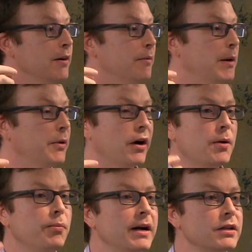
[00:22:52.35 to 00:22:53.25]
Remember,
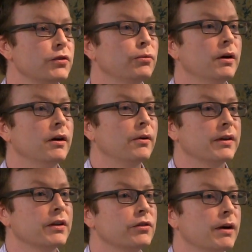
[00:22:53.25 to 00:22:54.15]
our brains grow
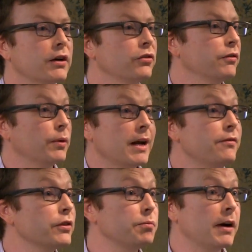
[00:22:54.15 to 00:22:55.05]
in the direction of
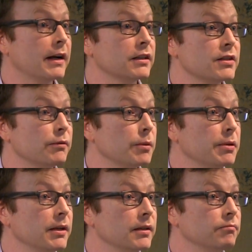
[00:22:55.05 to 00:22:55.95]
whatever is practiced and
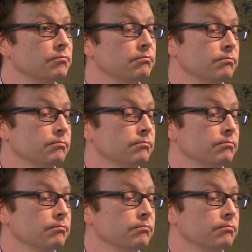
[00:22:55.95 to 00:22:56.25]
repeated.